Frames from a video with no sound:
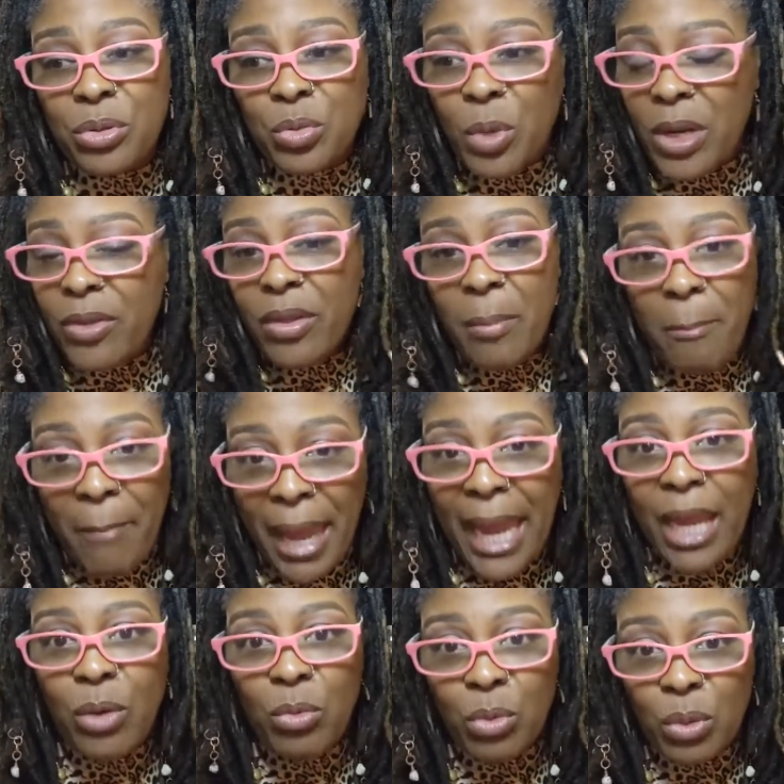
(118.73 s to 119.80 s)
It's one of the
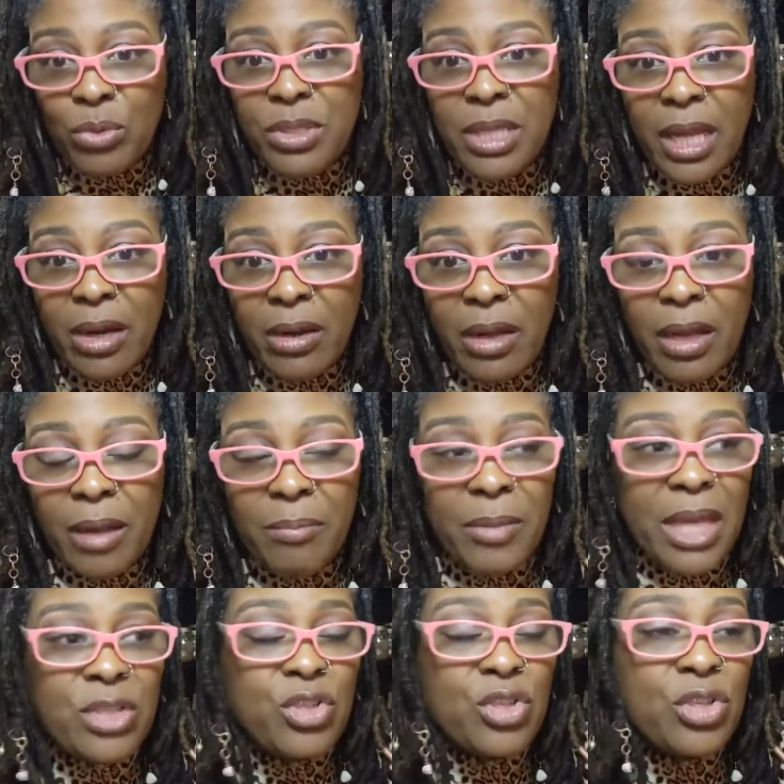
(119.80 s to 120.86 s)
main roots that are, uh,
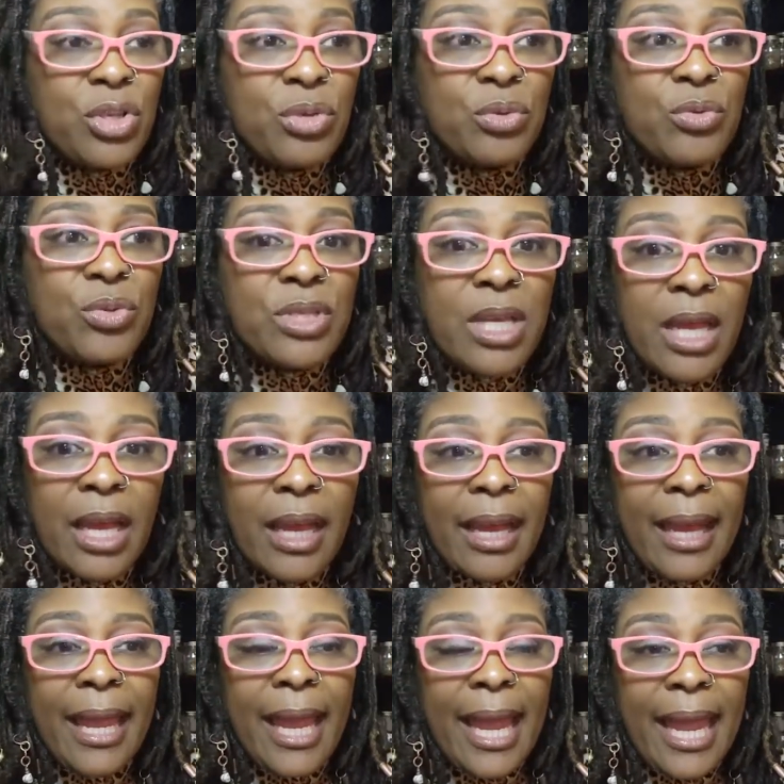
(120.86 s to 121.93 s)
that's used.
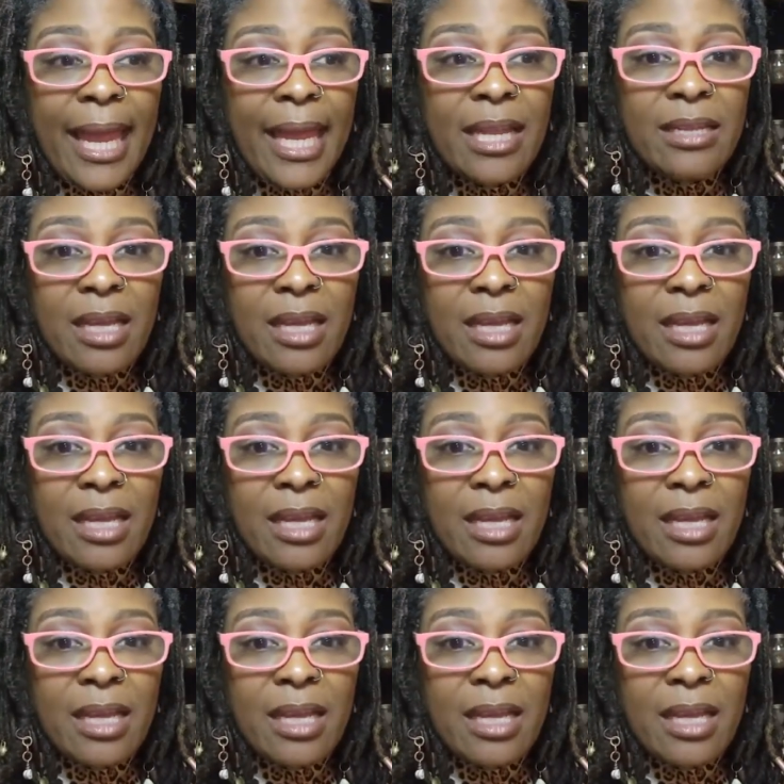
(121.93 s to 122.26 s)
And